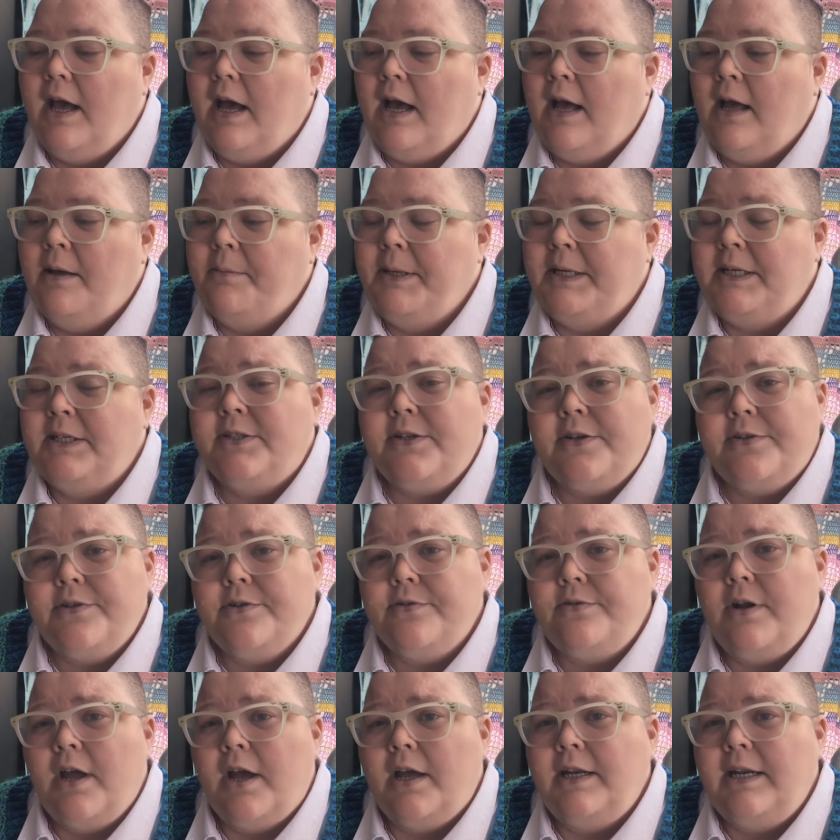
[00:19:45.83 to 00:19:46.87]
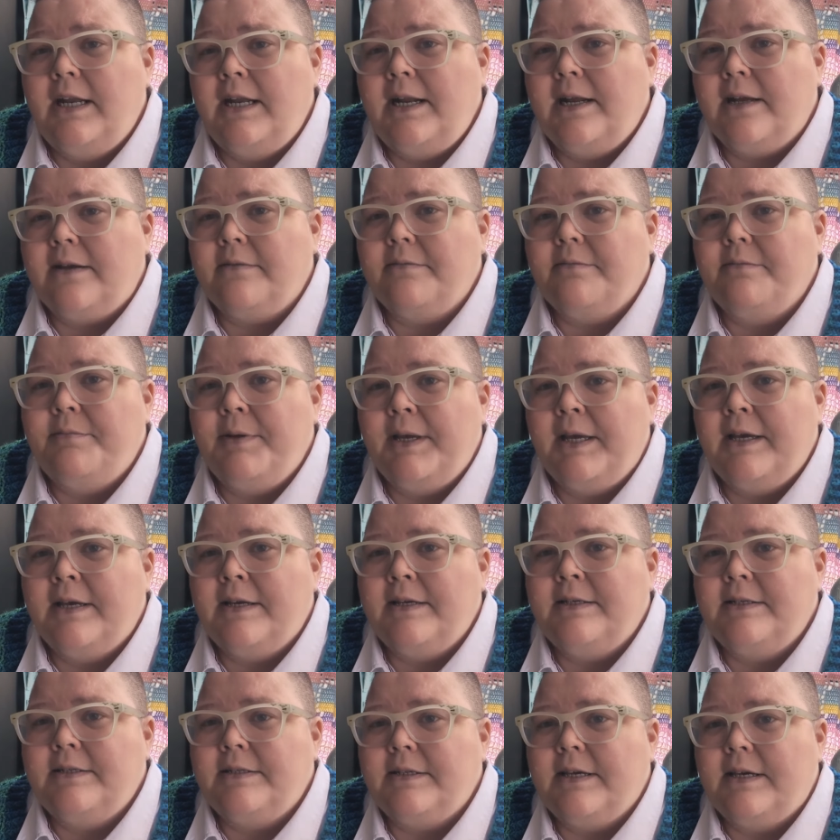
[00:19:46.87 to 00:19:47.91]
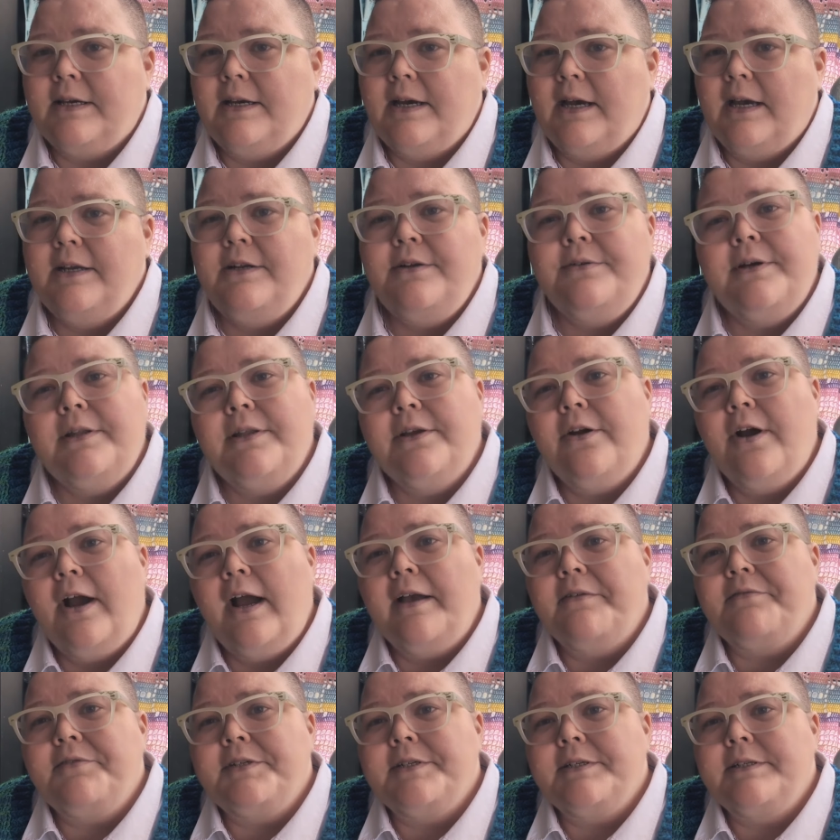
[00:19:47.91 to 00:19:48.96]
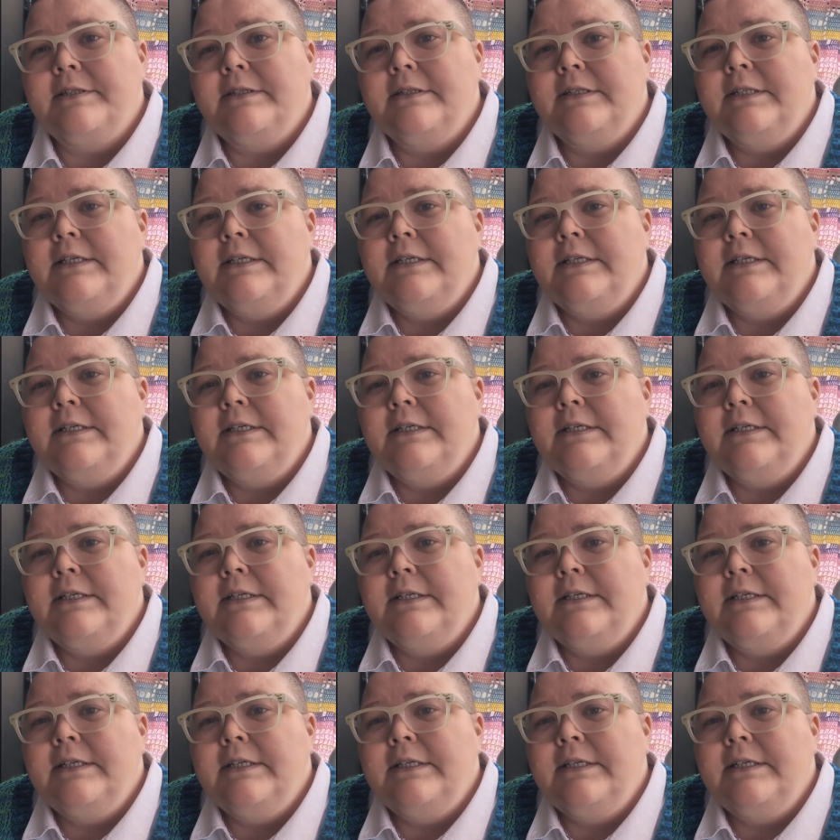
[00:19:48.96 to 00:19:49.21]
And it's also not knitting because I do other crafts.